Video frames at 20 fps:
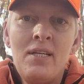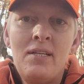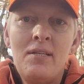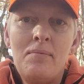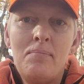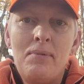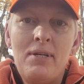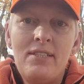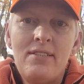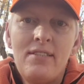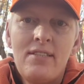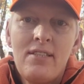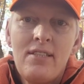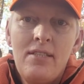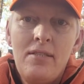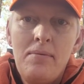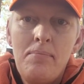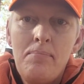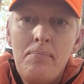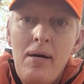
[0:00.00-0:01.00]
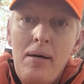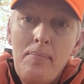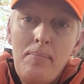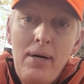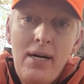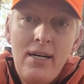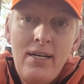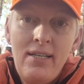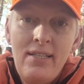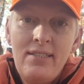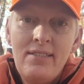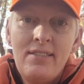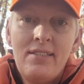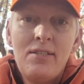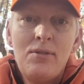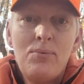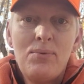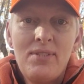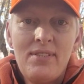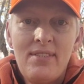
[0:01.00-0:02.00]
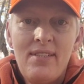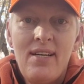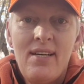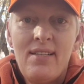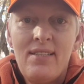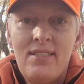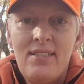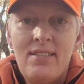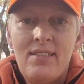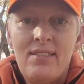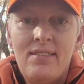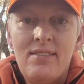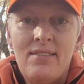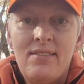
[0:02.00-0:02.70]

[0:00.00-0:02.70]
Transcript: basically my mind was not in it.